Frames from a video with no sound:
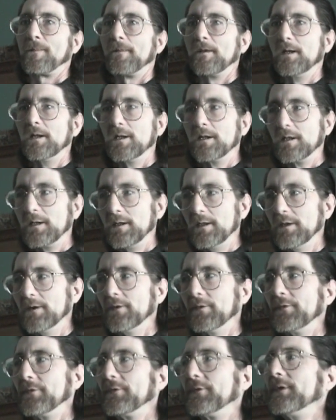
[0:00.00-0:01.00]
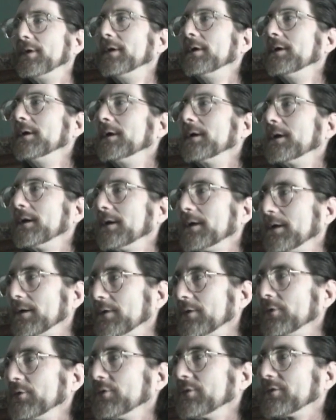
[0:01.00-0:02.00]
It is an
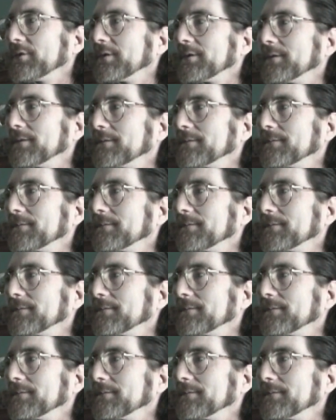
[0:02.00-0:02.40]
illusion.